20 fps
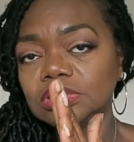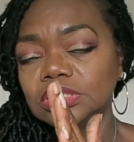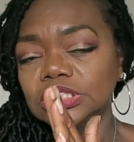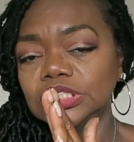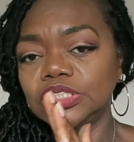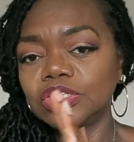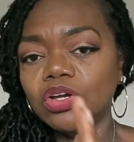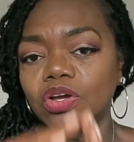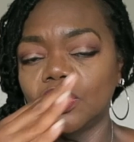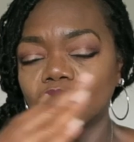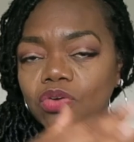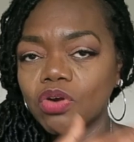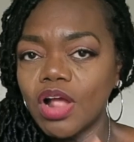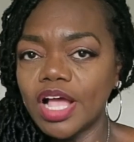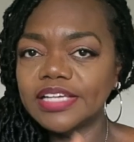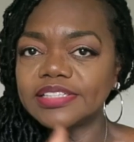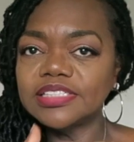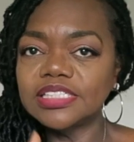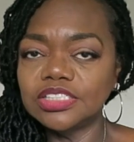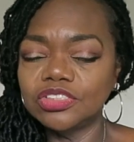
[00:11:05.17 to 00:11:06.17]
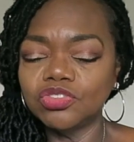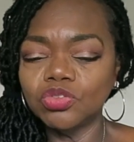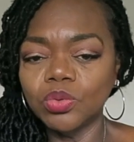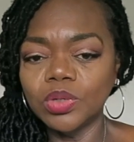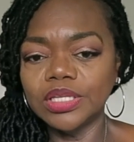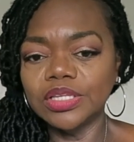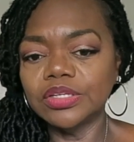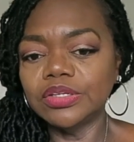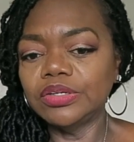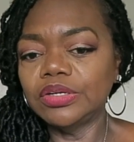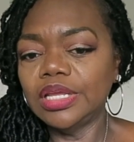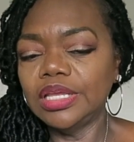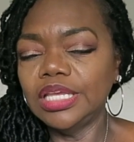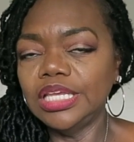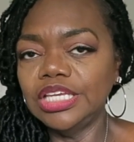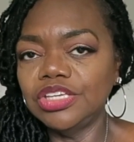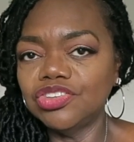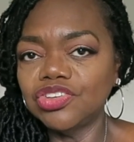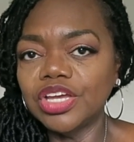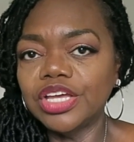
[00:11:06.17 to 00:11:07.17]
you know, across each
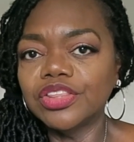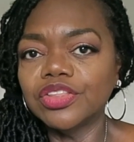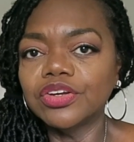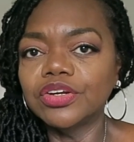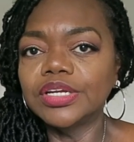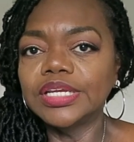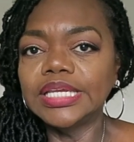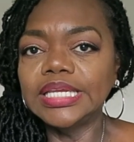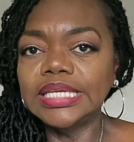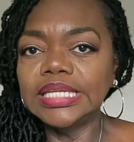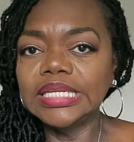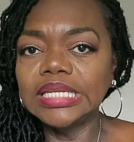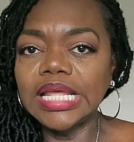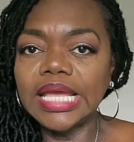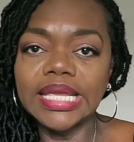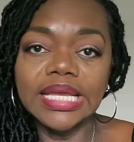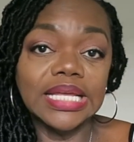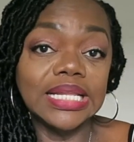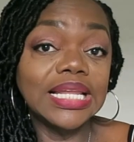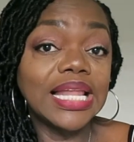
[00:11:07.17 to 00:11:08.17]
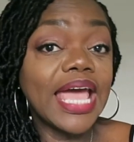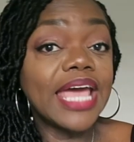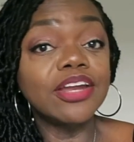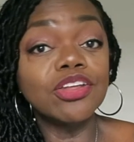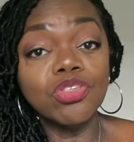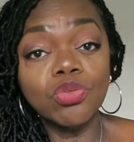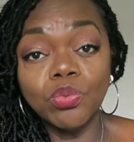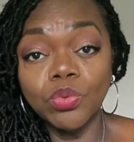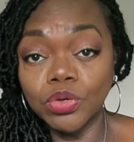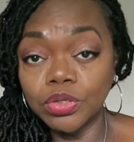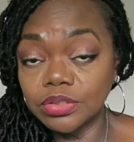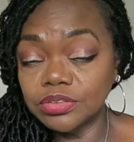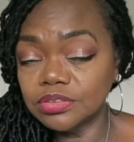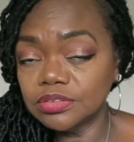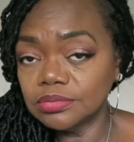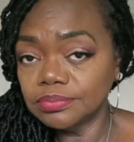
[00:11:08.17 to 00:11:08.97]
other in like a lattice work